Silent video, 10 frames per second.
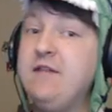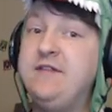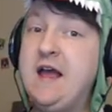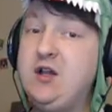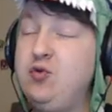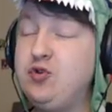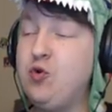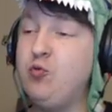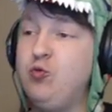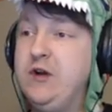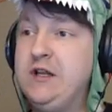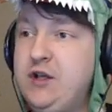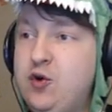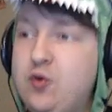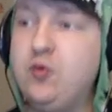That looks
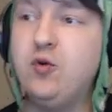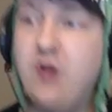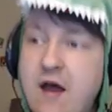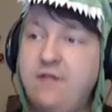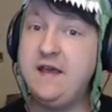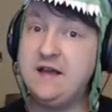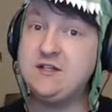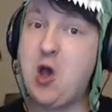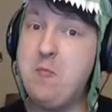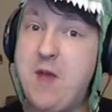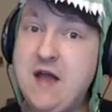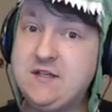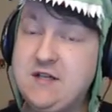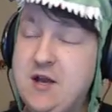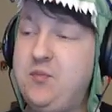really cool. I think it's
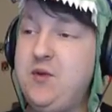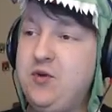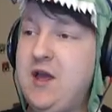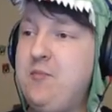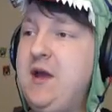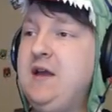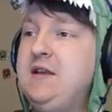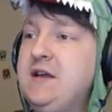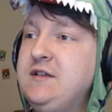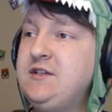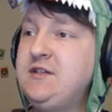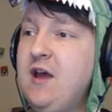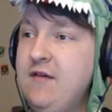amazing that people can make this.